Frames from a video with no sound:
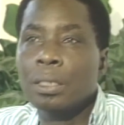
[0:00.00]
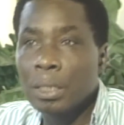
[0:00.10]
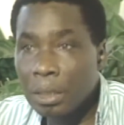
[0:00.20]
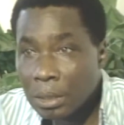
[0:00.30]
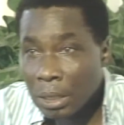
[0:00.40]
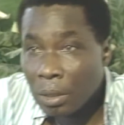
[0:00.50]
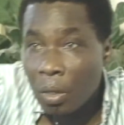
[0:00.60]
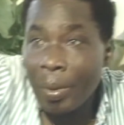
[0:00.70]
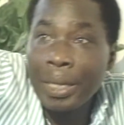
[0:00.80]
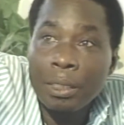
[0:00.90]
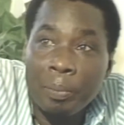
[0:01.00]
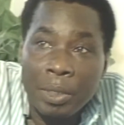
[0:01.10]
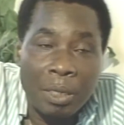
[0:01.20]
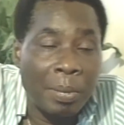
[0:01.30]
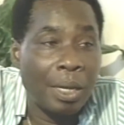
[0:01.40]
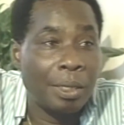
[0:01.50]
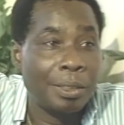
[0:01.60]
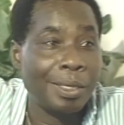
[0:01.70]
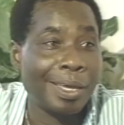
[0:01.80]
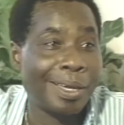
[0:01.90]
the lady stayed quite up in the back
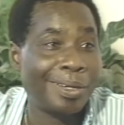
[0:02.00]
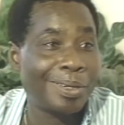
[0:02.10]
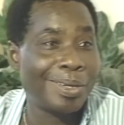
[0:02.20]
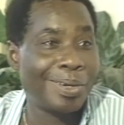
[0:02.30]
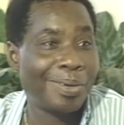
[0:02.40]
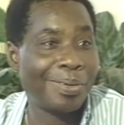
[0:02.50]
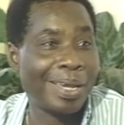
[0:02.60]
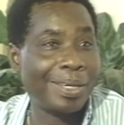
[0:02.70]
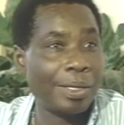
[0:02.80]
of the yard, right,